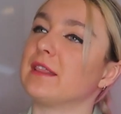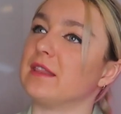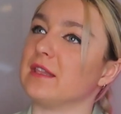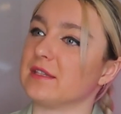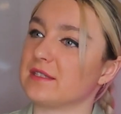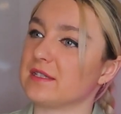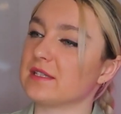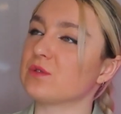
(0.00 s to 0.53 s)

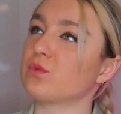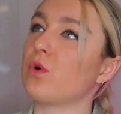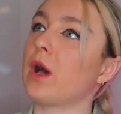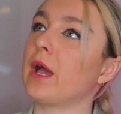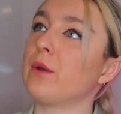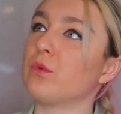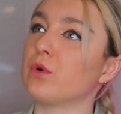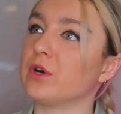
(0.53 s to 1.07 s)
this is what
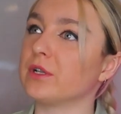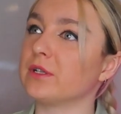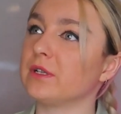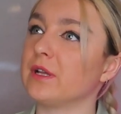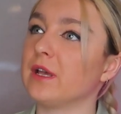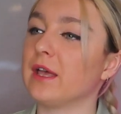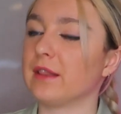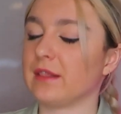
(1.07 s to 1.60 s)
I
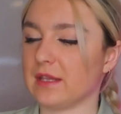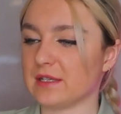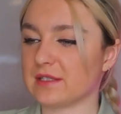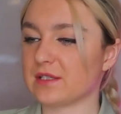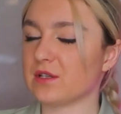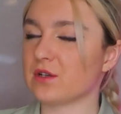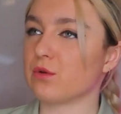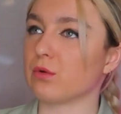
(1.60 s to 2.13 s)
want, these are the